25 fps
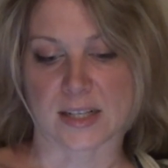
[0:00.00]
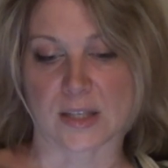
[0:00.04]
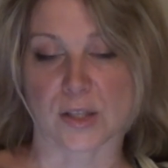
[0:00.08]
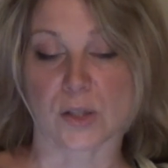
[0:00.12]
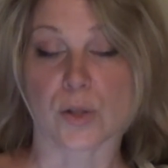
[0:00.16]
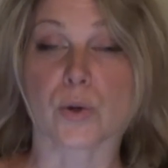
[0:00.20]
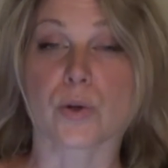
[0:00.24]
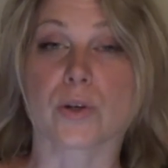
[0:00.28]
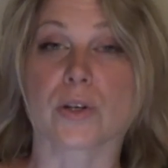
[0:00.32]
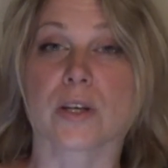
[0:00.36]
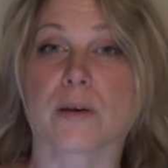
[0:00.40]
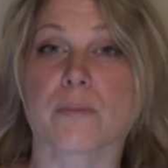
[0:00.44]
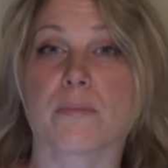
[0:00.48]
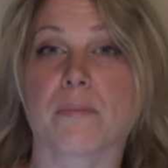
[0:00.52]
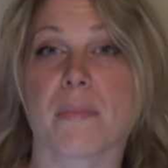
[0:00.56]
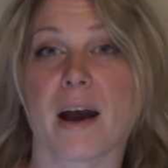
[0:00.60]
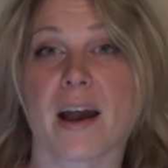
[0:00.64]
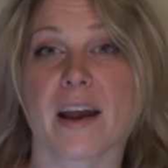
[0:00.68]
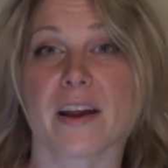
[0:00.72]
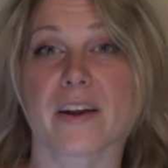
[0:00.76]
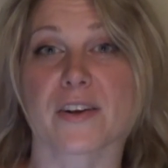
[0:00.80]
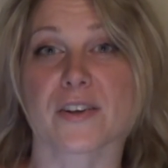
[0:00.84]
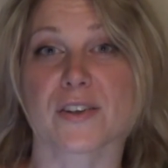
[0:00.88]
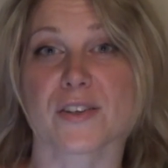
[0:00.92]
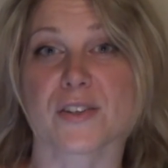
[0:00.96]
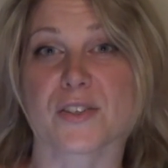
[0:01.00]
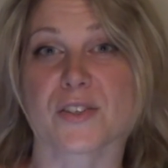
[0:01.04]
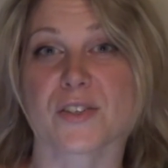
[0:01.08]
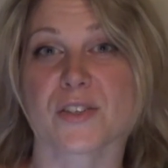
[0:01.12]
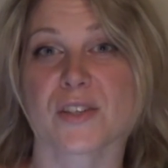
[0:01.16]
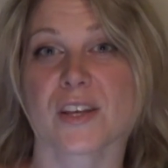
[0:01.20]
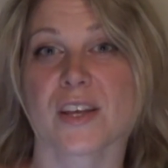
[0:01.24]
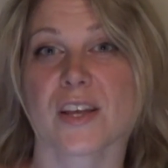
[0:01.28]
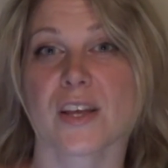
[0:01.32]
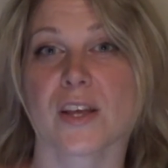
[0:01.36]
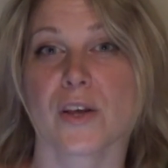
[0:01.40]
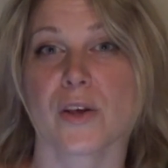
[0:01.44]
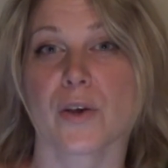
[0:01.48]
Lorna Myers,
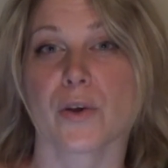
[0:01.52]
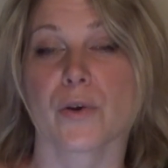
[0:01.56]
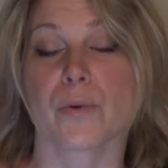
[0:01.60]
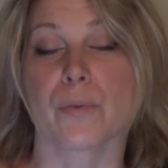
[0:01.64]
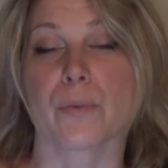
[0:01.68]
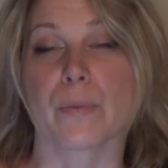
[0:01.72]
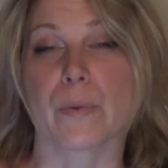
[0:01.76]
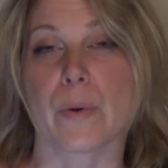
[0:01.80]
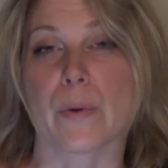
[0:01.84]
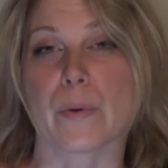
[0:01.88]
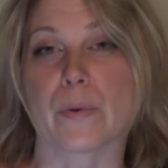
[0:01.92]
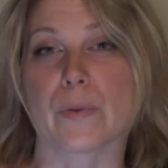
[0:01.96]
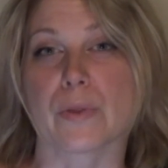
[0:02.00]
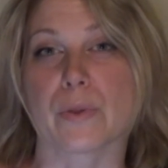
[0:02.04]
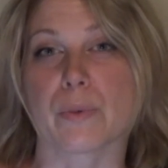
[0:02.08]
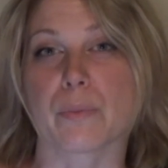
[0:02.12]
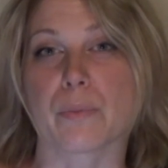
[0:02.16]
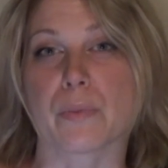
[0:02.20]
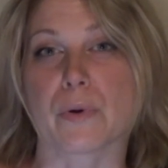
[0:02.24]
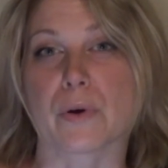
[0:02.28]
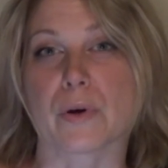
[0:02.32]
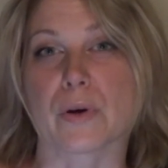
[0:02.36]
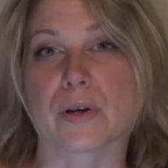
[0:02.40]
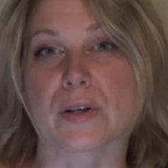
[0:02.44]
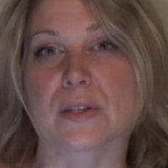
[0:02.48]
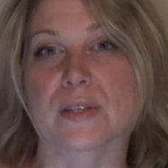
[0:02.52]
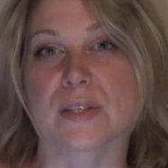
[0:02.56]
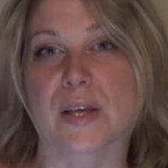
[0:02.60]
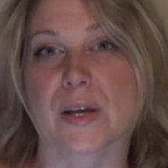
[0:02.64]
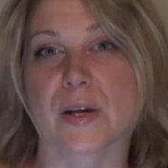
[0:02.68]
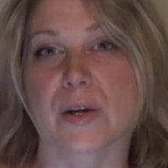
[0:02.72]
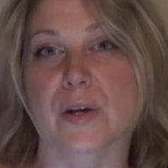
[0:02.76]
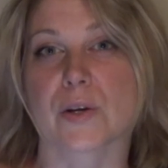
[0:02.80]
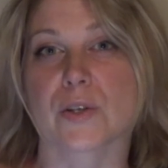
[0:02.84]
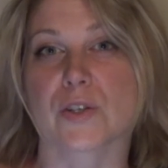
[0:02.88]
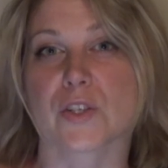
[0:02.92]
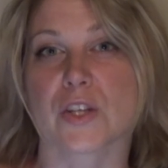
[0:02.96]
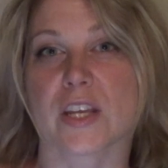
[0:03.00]
who wrote the book
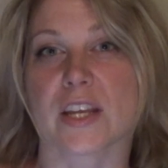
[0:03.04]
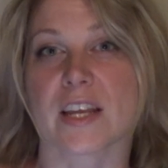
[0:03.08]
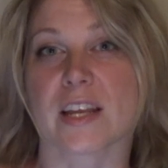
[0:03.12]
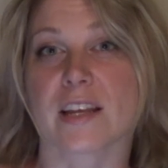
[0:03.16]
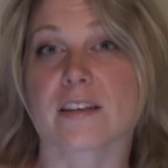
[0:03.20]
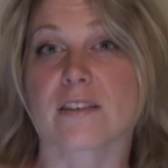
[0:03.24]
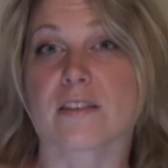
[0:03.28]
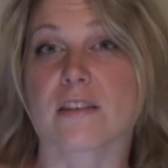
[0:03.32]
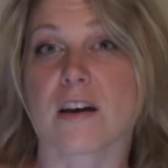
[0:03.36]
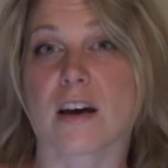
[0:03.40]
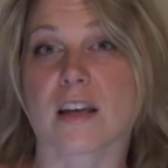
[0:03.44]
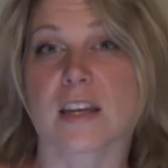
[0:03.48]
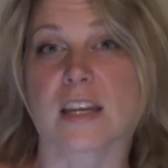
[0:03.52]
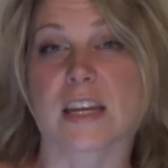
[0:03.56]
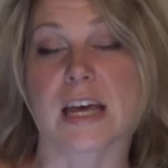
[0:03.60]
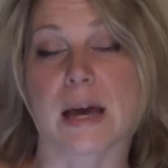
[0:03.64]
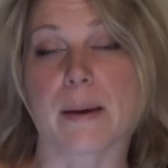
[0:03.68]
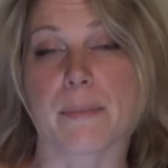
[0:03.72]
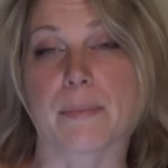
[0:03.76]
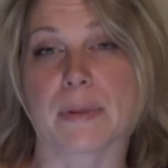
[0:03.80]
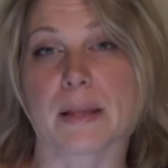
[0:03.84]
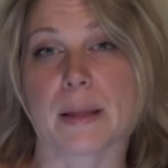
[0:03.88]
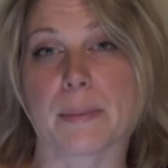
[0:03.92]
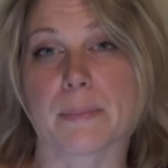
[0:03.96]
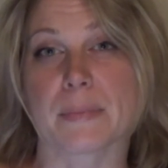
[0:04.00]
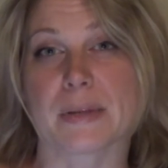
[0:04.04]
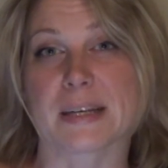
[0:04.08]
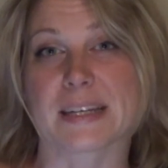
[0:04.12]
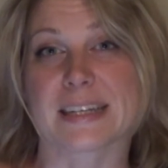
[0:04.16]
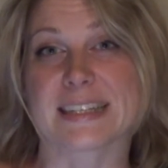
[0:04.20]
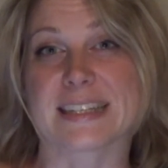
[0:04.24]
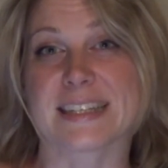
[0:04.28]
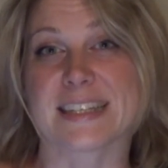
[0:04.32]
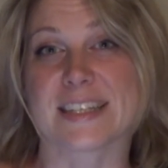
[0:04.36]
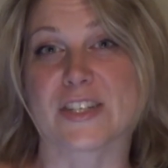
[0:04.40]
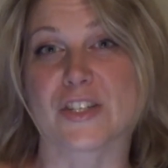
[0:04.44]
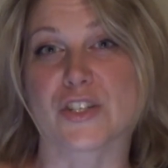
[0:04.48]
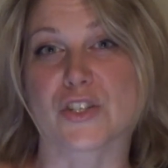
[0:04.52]
Psychogenic Non-Epileptic
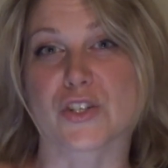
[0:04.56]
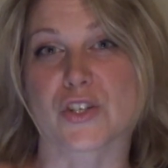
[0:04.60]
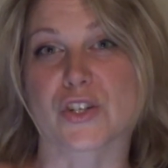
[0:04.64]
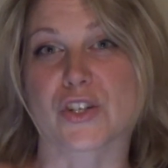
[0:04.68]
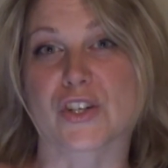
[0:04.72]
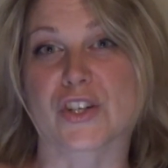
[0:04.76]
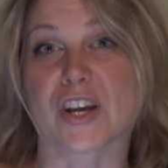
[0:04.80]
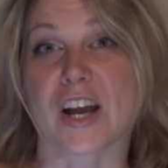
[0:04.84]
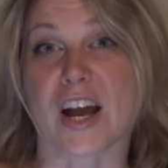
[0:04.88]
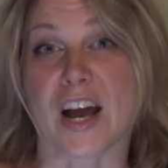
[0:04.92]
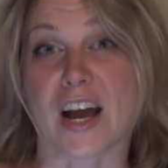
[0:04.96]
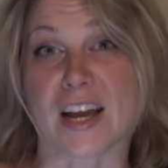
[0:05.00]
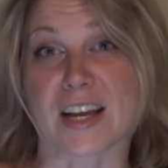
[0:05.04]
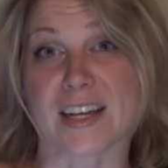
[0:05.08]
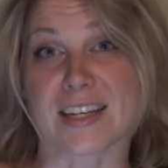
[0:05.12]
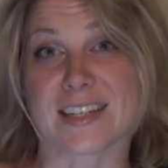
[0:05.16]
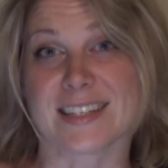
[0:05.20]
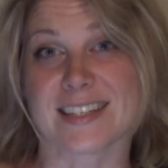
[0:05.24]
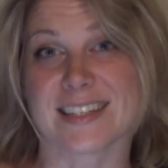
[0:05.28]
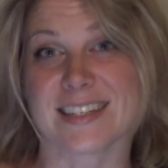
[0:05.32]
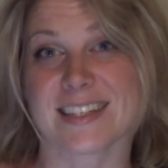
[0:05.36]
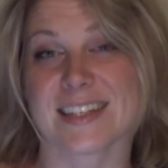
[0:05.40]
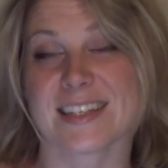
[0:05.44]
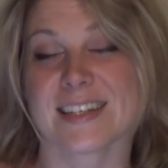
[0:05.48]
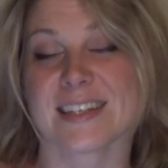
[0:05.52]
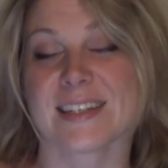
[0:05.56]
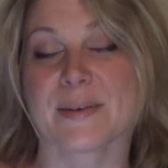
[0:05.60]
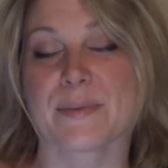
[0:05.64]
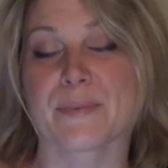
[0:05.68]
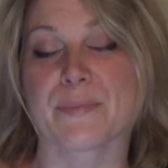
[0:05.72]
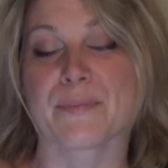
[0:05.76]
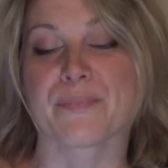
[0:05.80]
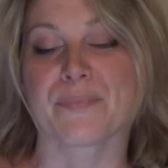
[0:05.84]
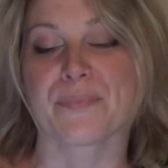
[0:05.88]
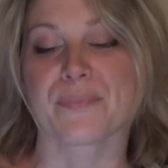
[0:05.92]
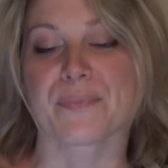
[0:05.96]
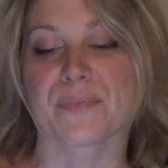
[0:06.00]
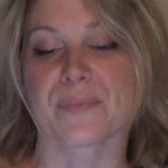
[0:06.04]
Seizure Guide,
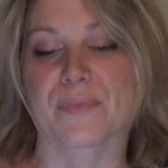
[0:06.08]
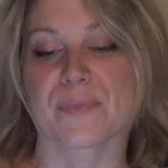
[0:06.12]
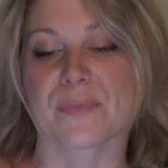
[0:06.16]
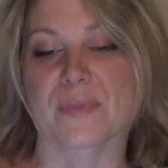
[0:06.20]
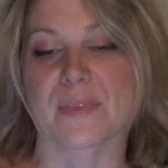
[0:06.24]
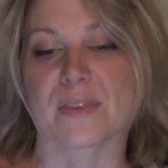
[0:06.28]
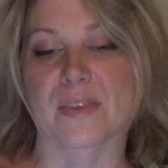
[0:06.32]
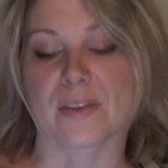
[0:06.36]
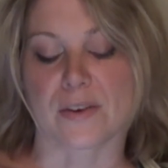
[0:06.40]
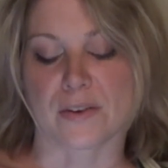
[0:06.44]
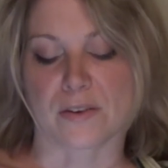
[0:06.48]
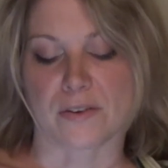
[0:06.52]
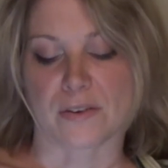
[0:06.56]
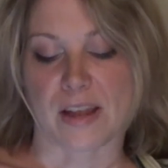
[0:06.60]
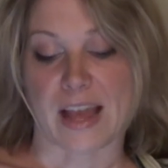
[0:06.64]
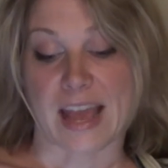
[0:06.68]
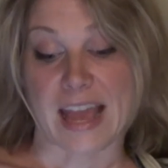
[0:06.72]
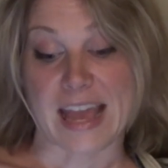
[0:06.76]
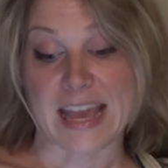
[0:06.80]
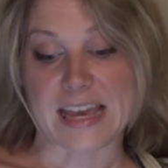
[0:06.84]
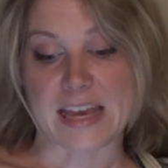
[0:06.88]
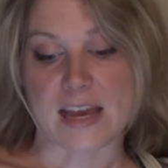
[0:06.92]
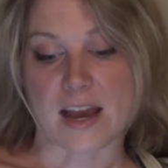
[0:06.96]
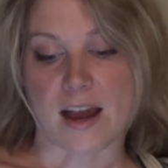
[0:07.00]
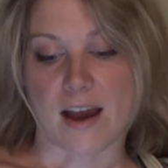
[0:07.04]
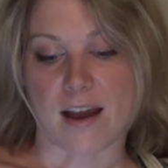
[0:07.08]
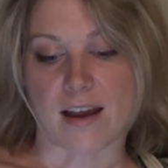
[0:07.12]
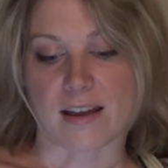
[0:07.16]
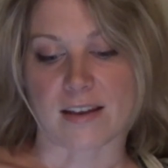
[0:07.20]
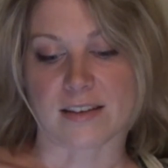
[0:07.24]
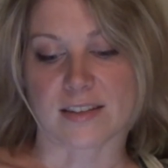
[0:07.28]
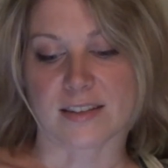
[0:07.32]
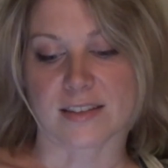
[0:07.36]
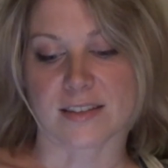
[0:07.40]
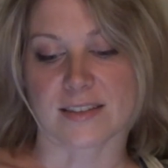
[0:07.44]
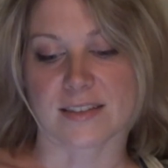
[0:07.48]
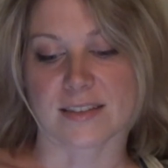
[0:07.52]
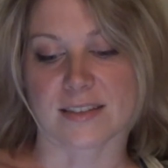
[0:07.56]
or A Guide.